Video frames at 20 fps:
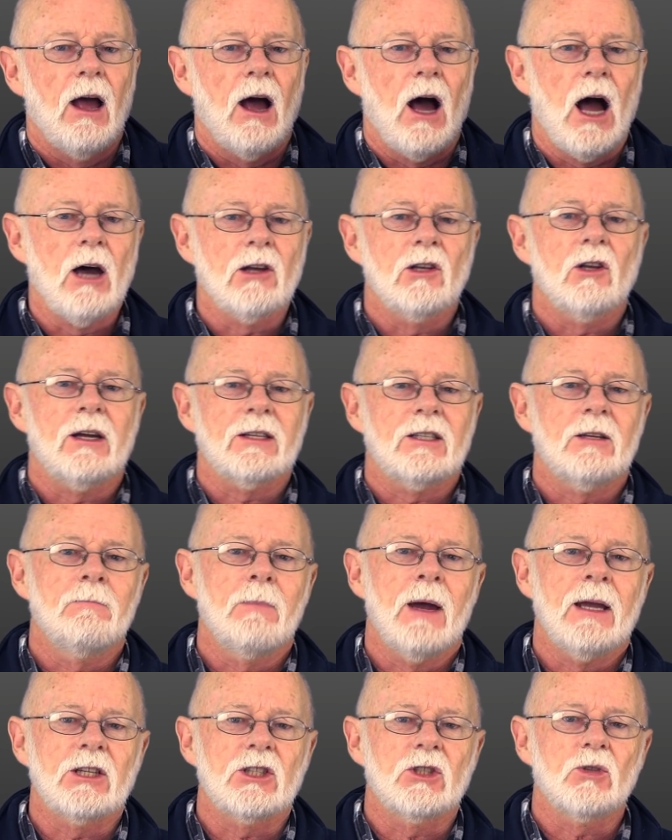I'd like to
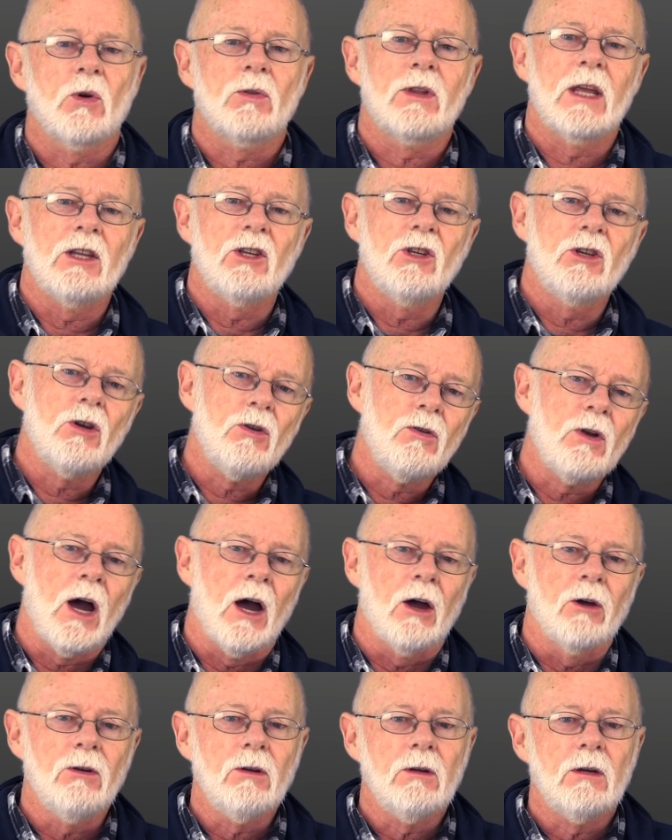make sure that you
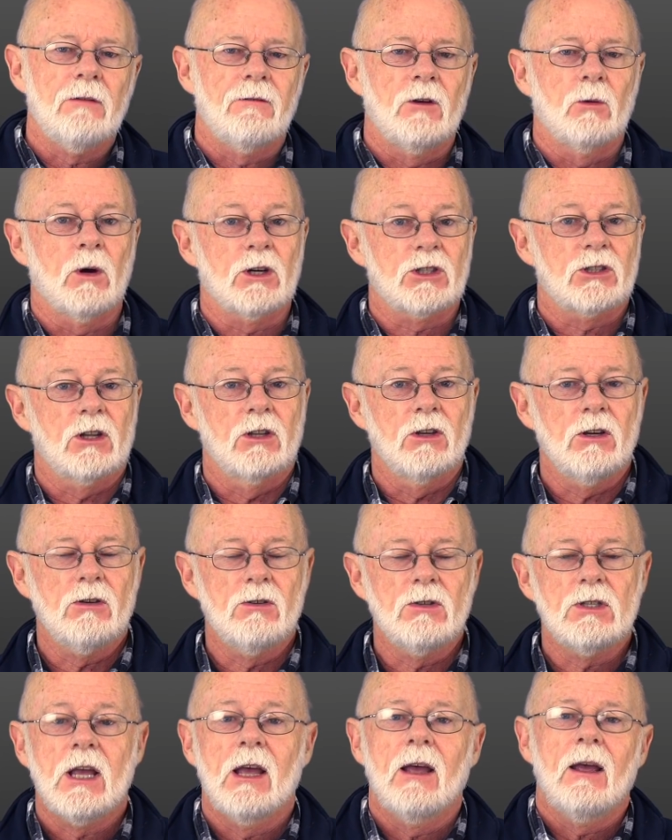know, if you watch the
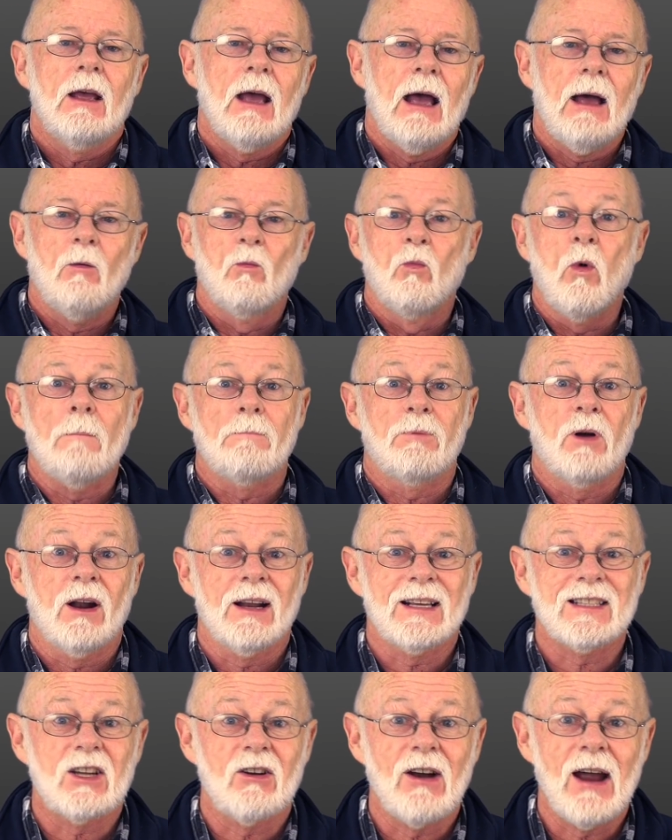news, uh, what
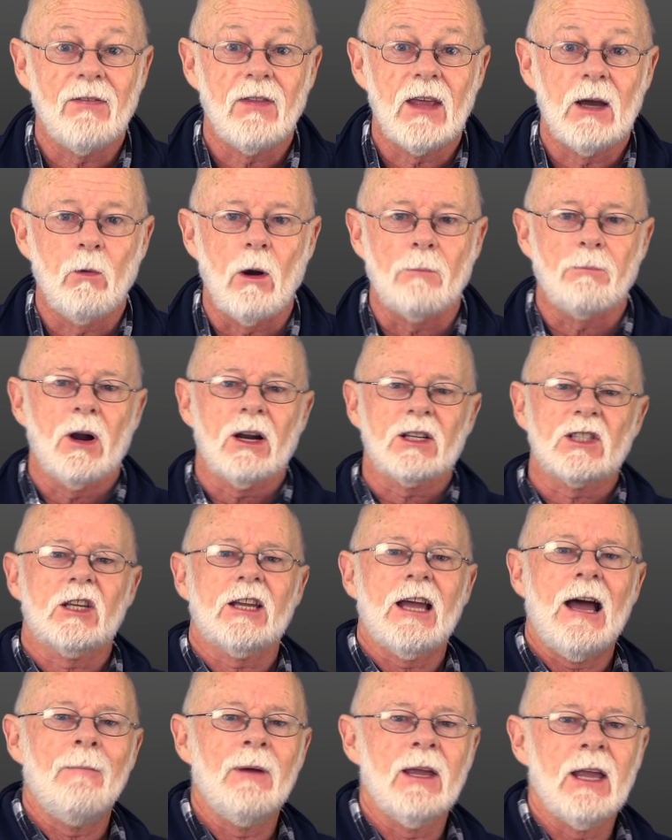products are out there, what products are
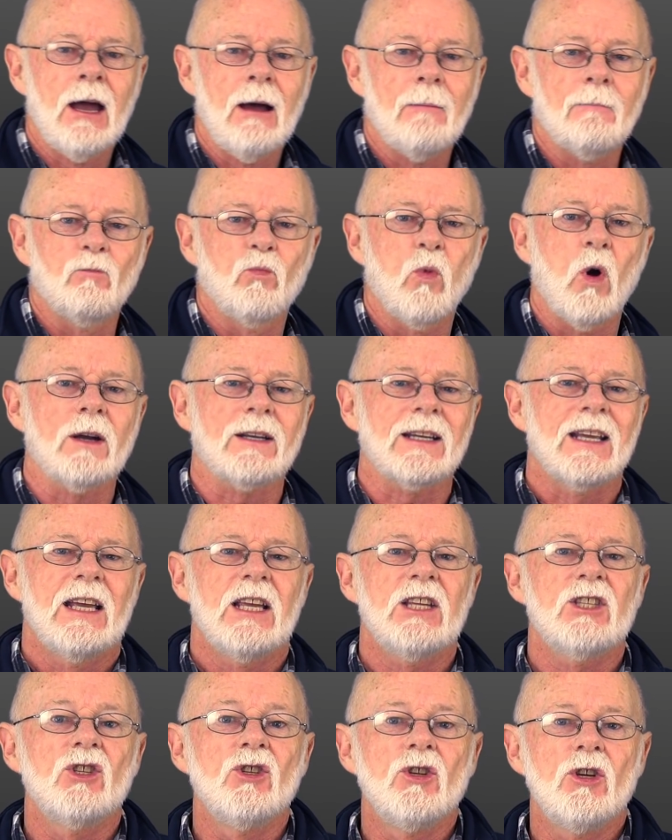coming up, what
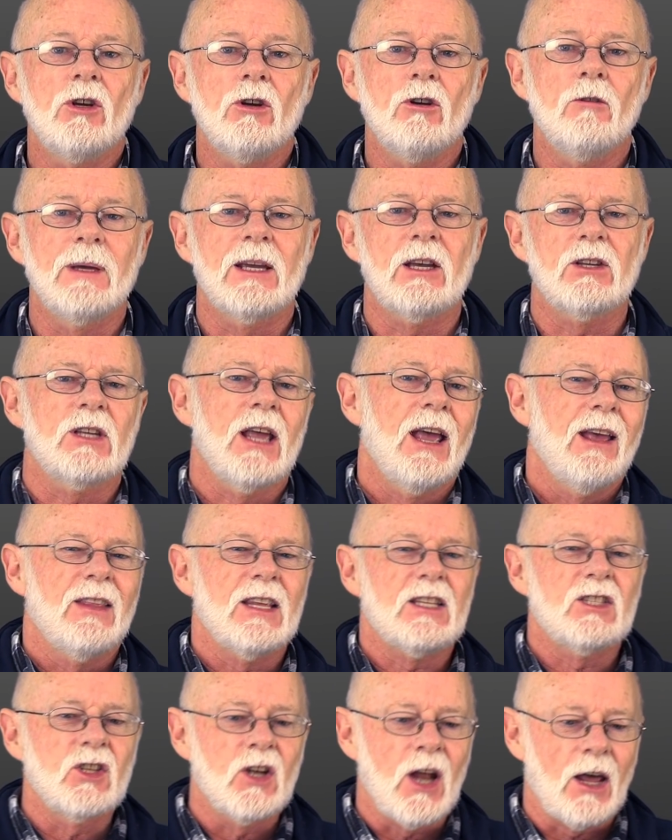is new, because
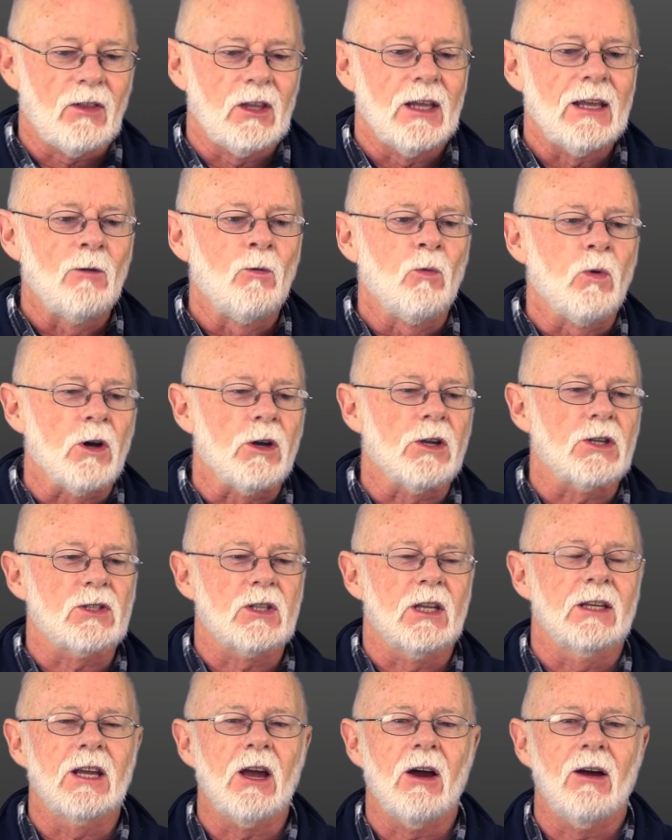there's nothing worse
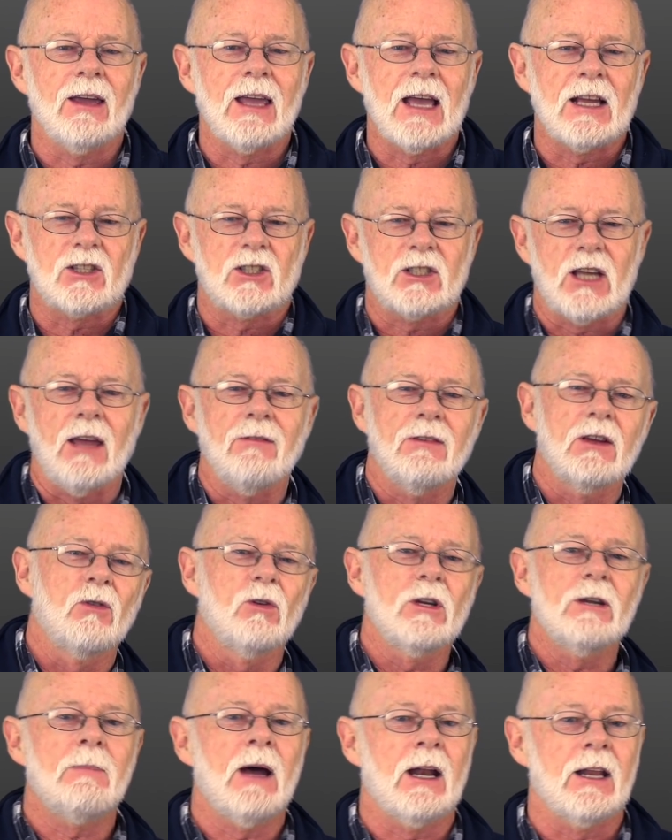than going out saving
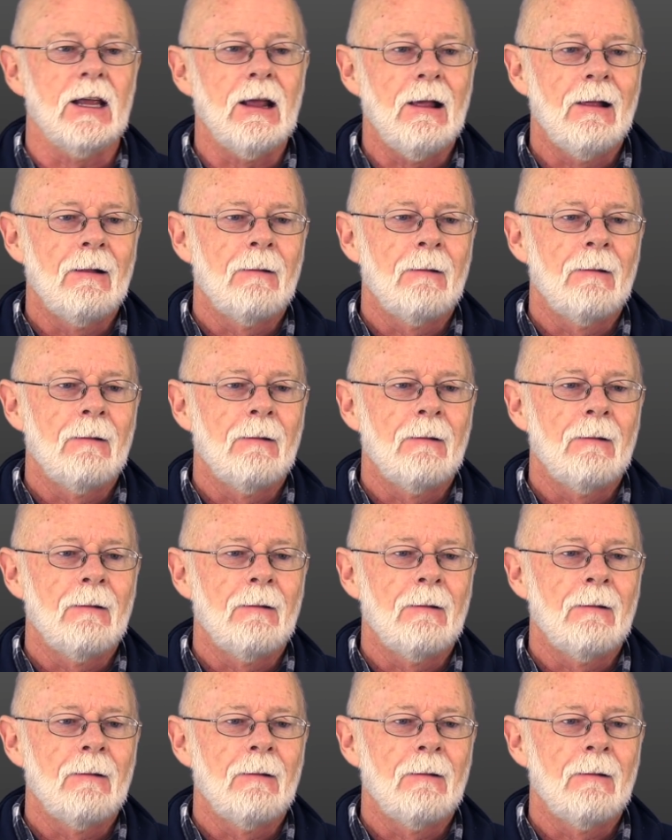all your money